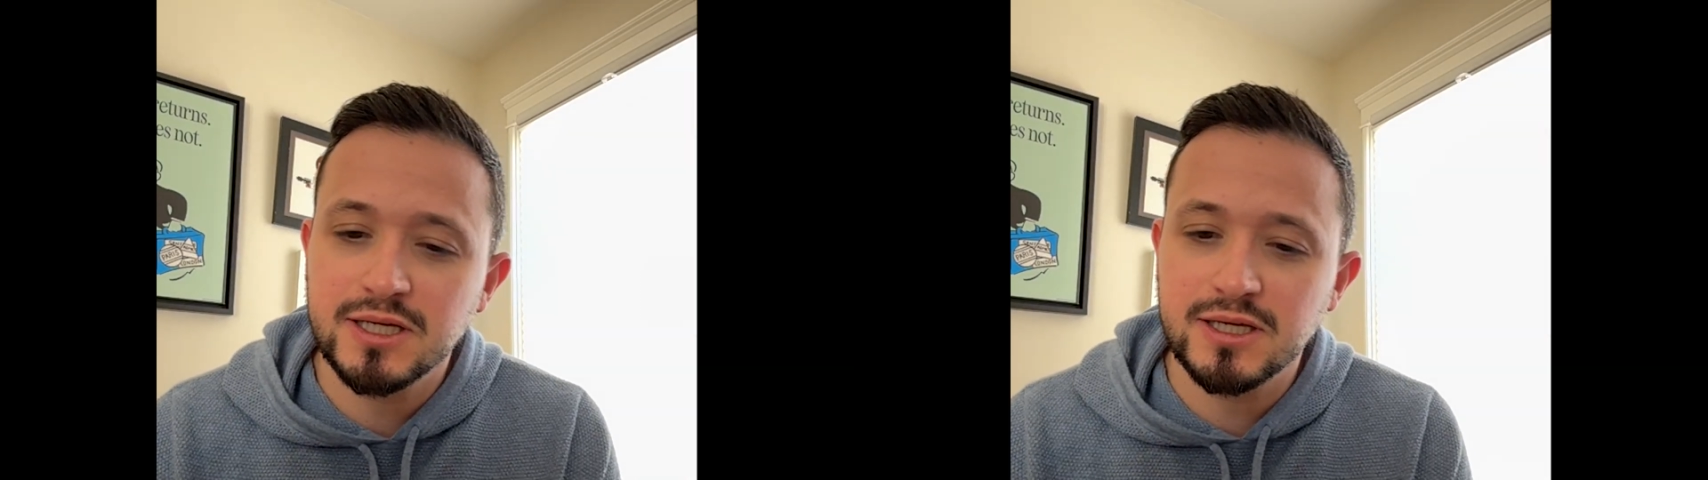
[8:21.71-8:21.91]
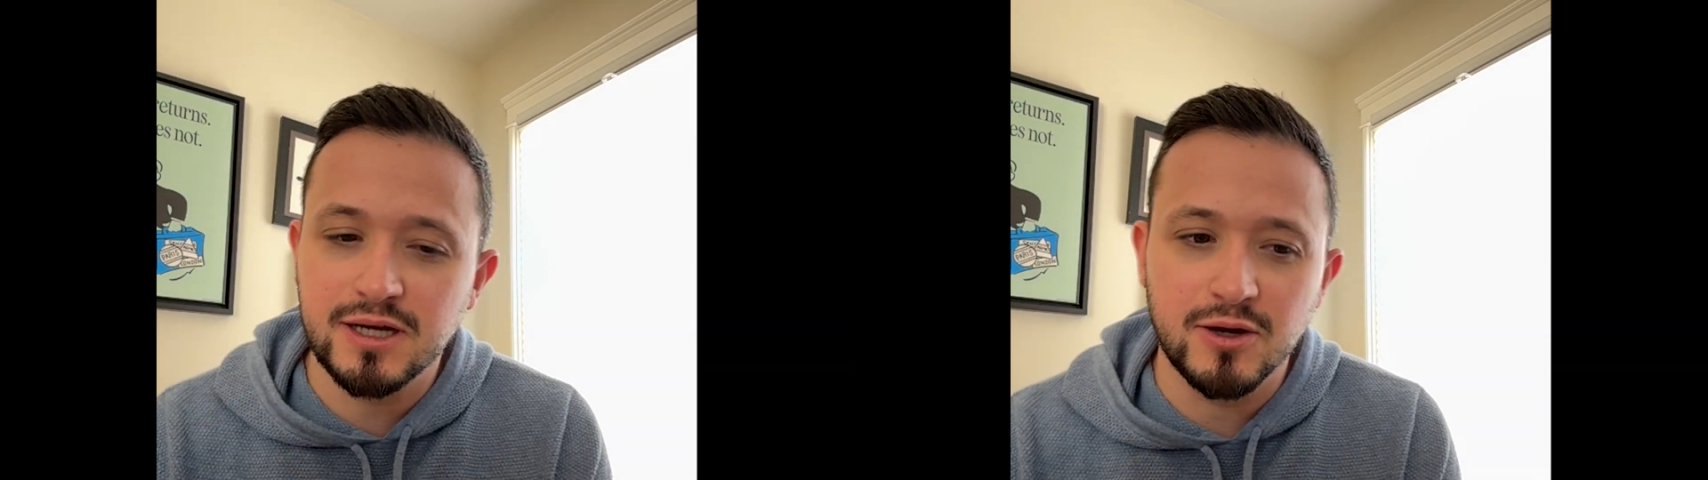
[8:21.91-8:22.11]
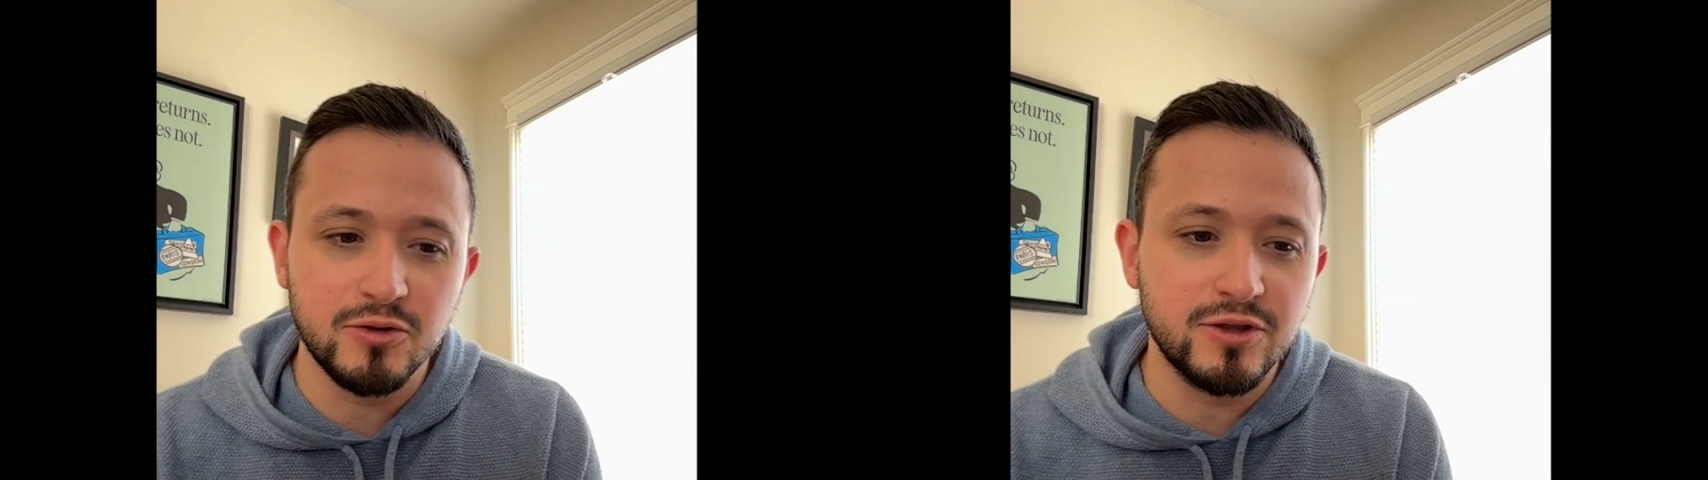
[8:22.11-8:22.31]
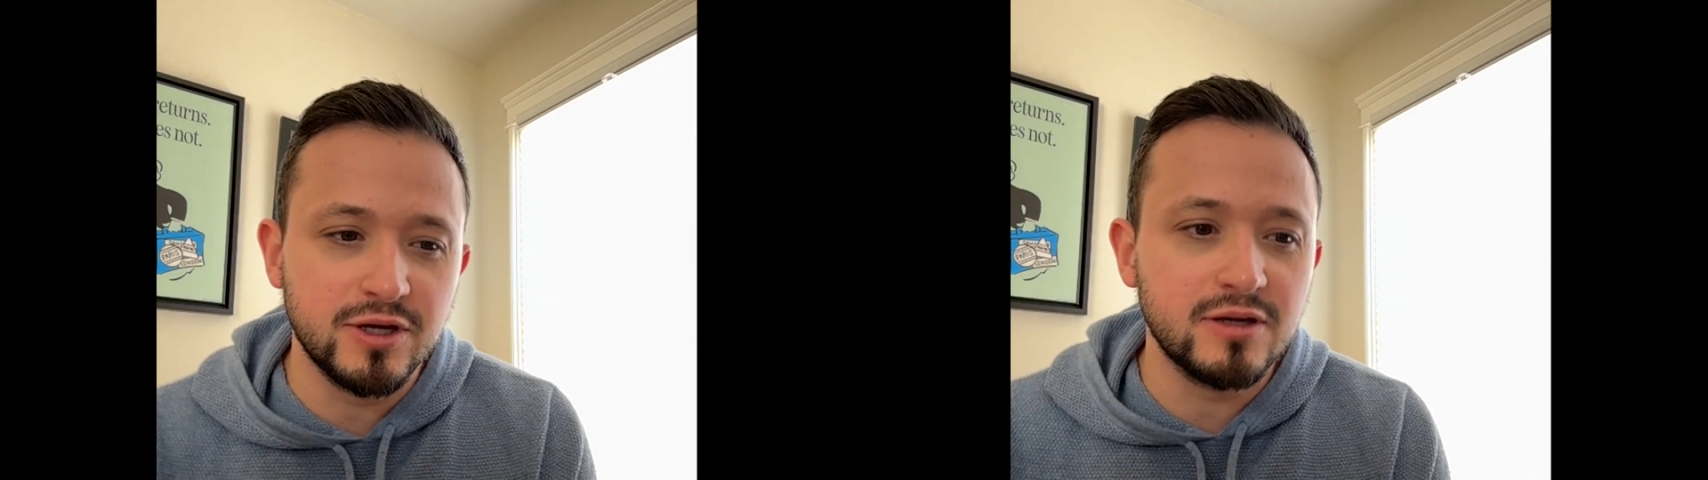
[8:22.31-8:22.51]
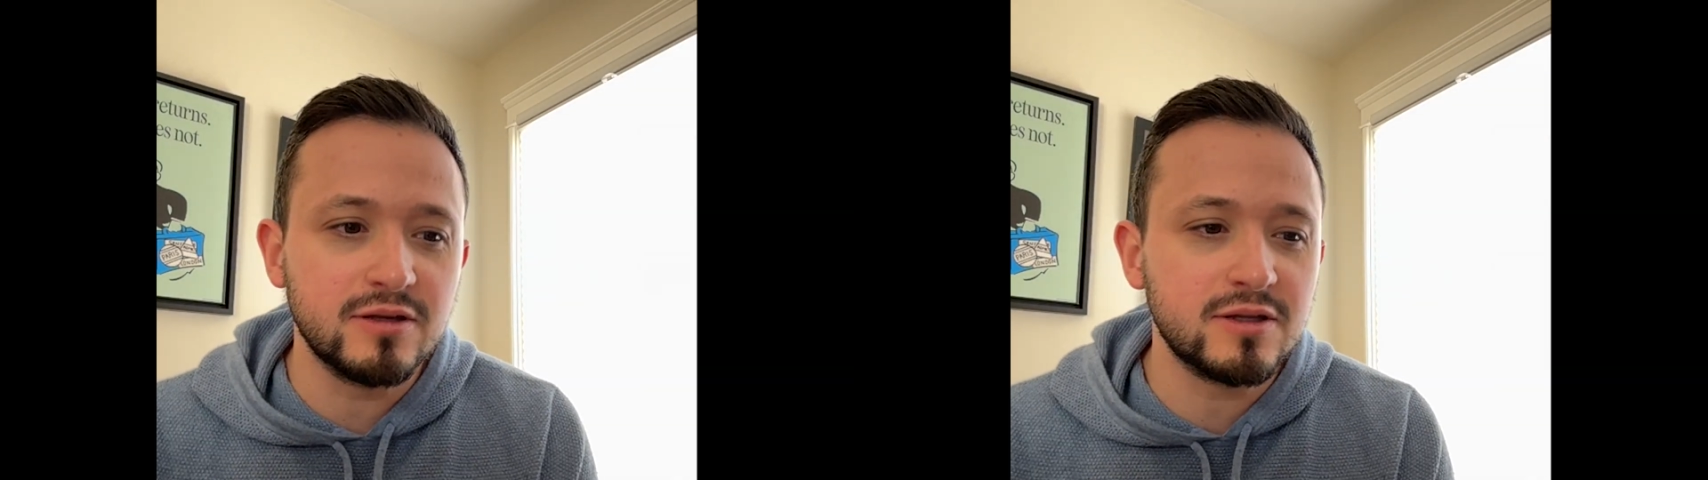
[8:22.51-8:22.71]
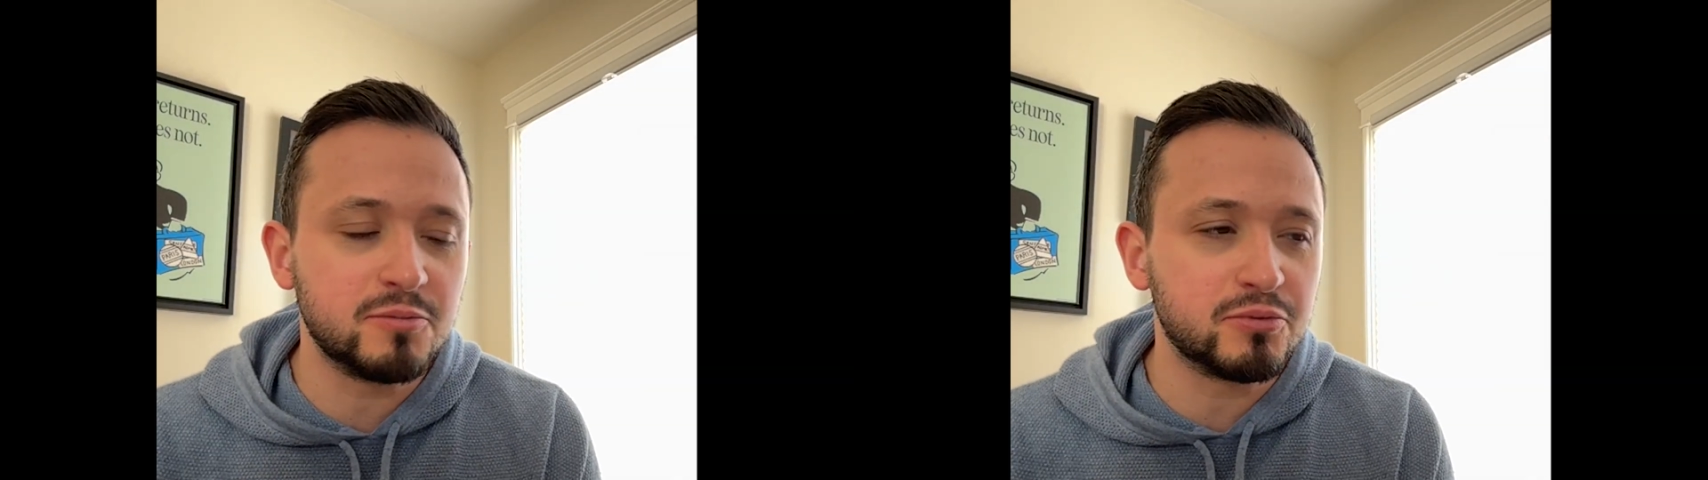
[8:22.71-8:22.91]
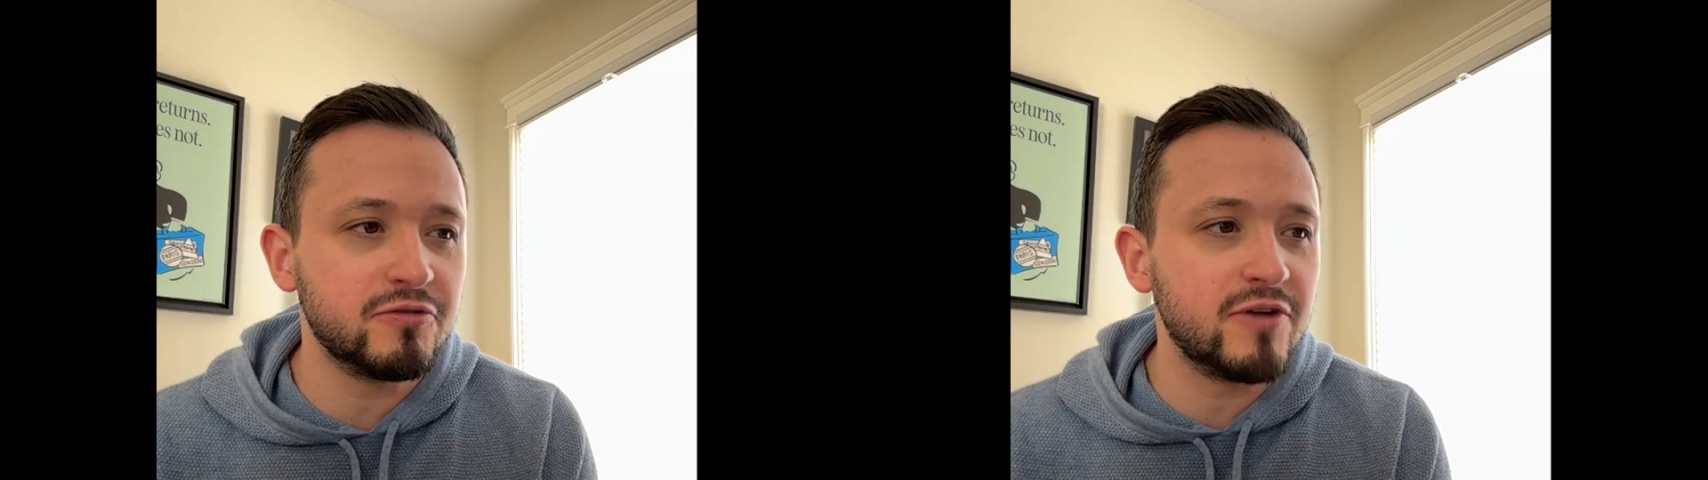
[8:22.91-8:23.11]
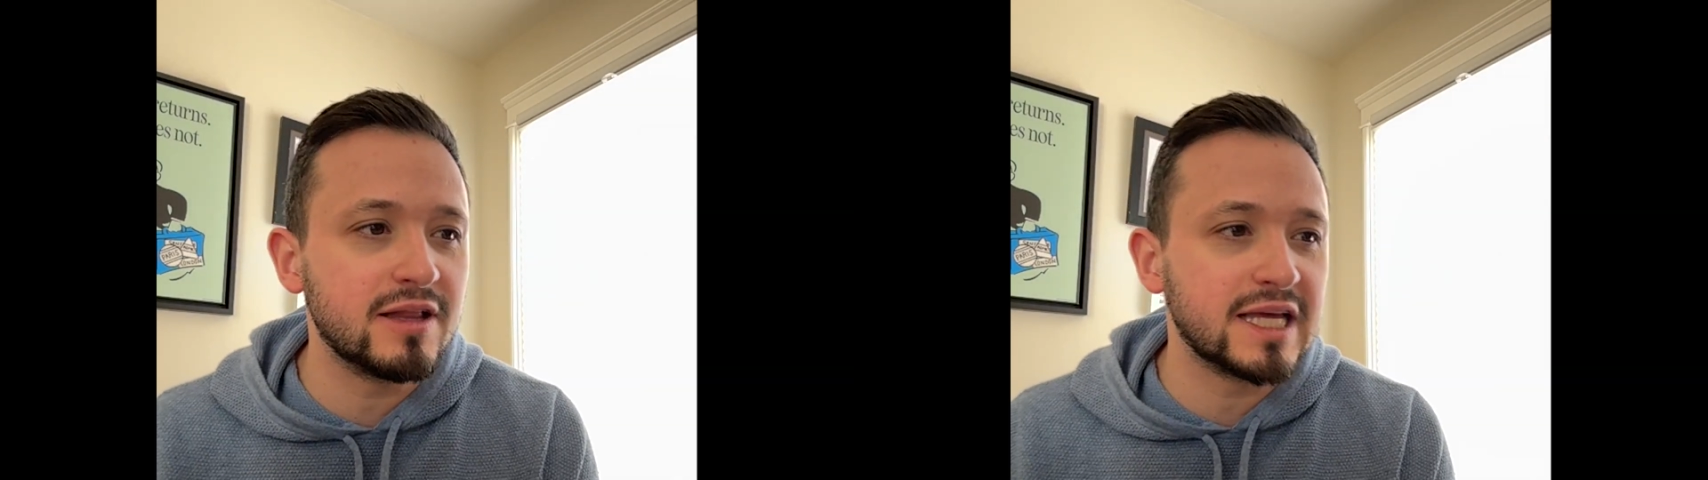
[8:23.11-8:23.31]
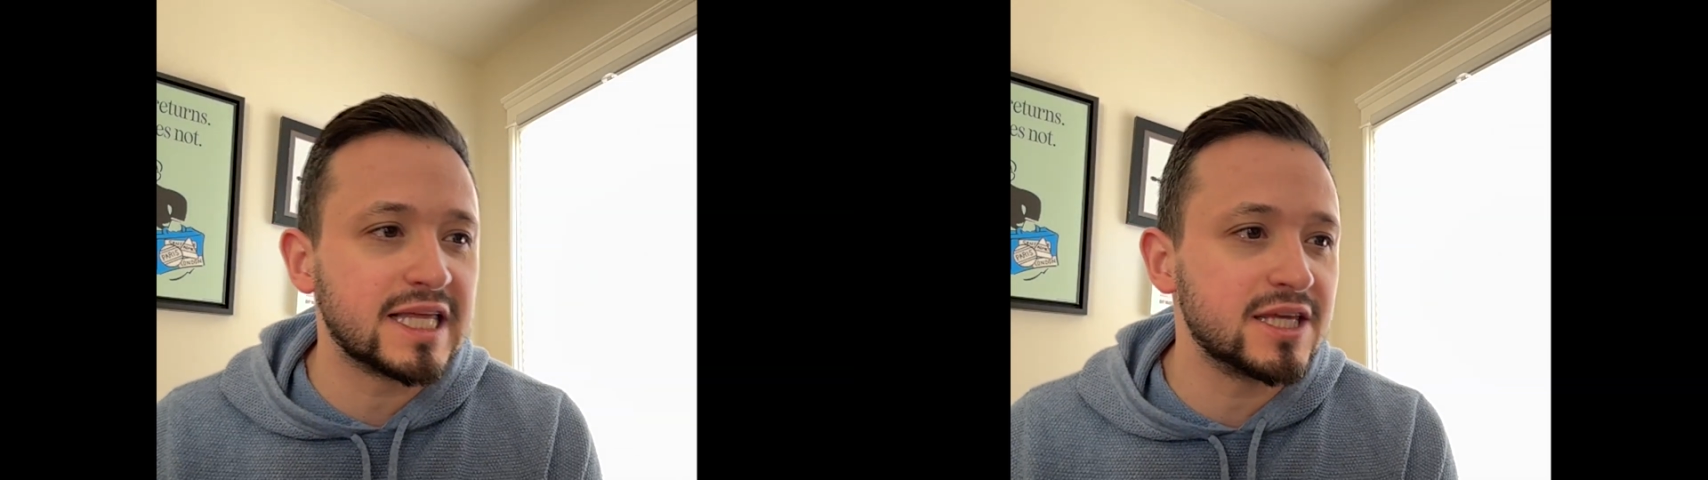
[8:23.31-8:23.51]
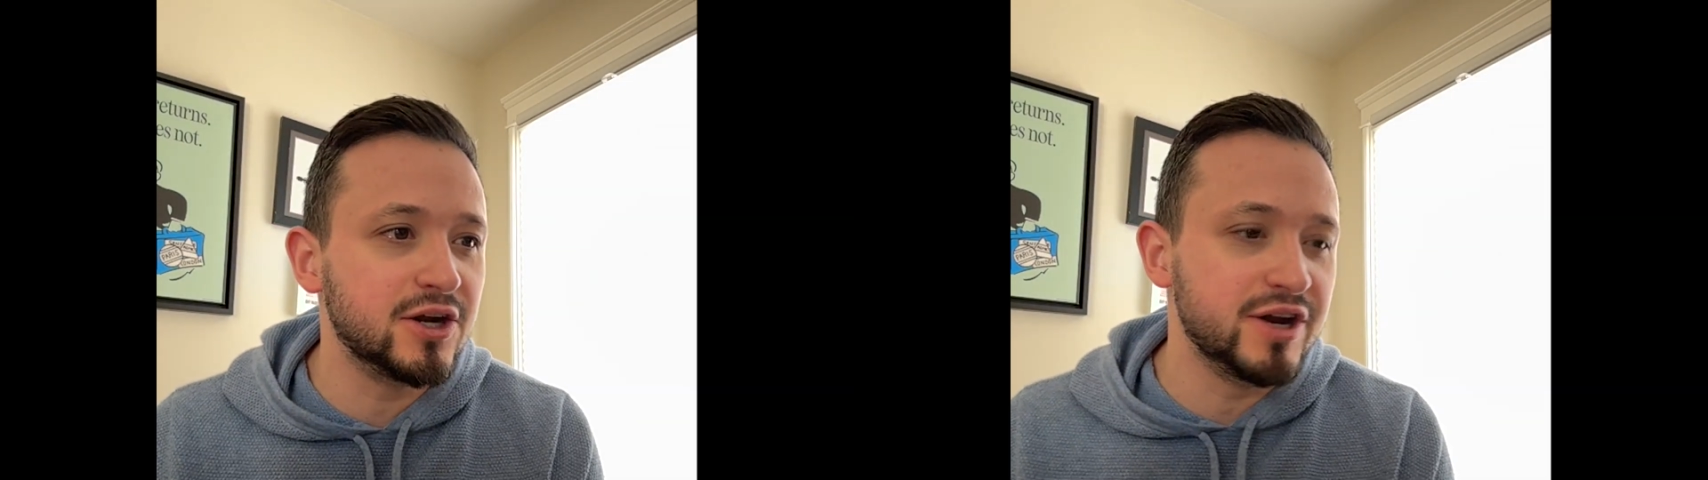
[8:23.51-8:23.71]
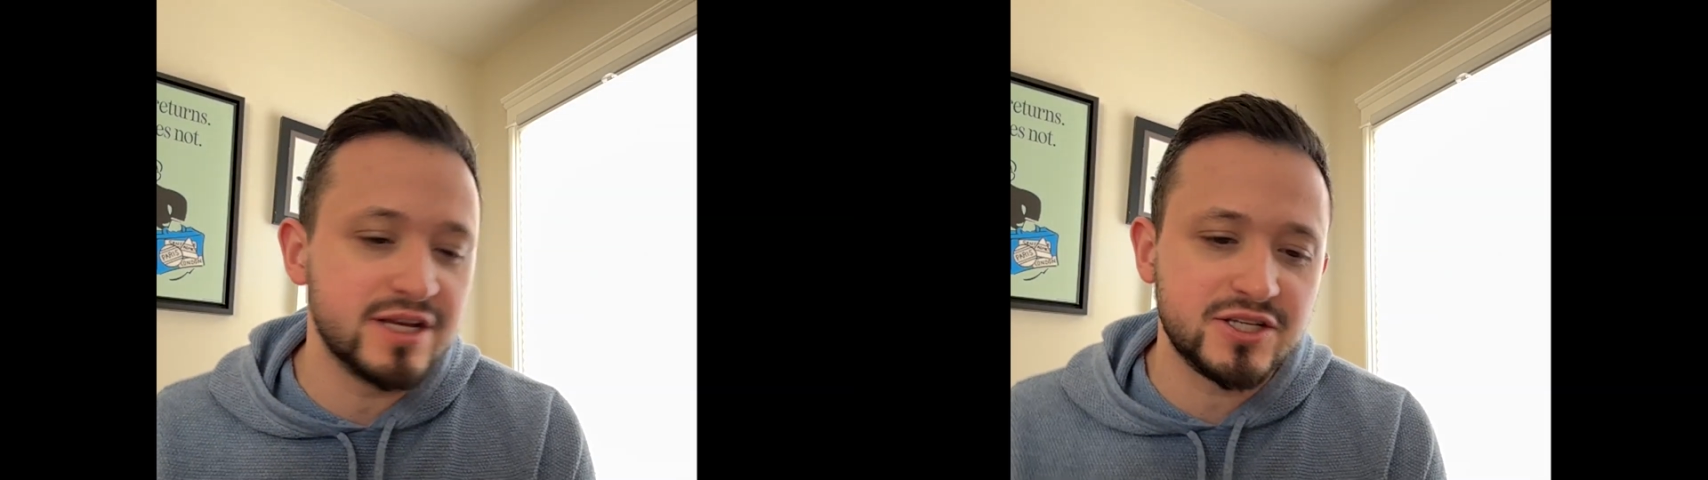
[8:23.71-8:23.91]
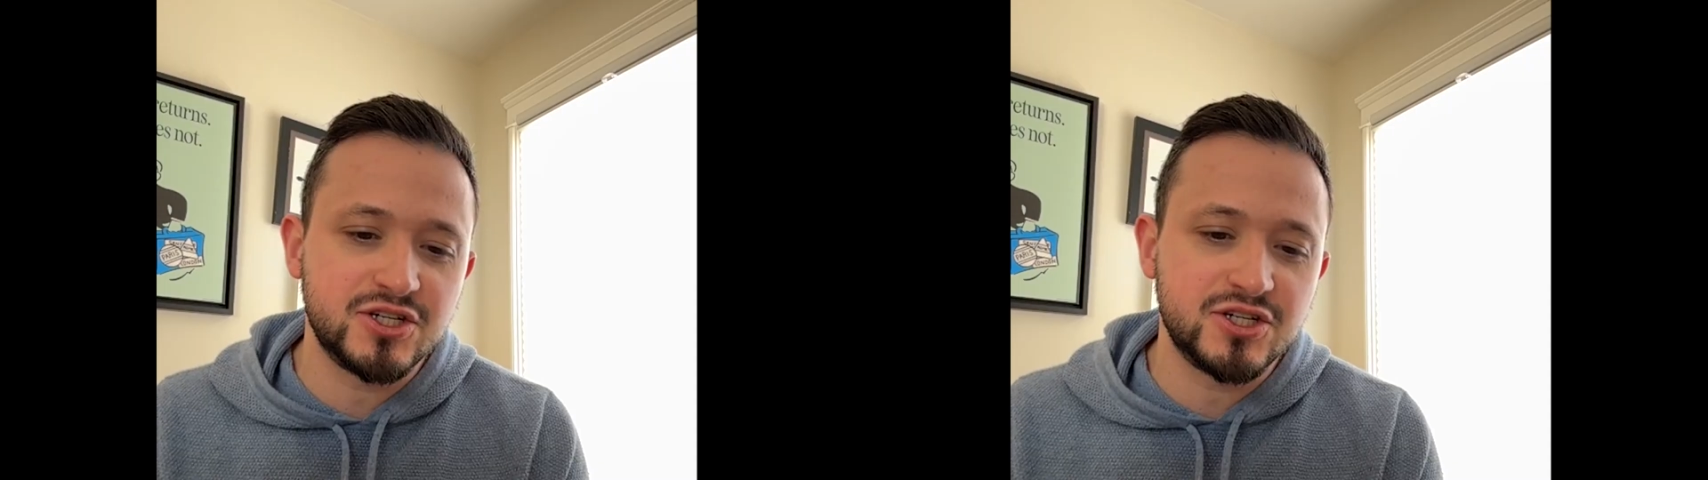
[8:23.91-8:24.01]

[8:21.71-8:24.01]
The prevailing theory is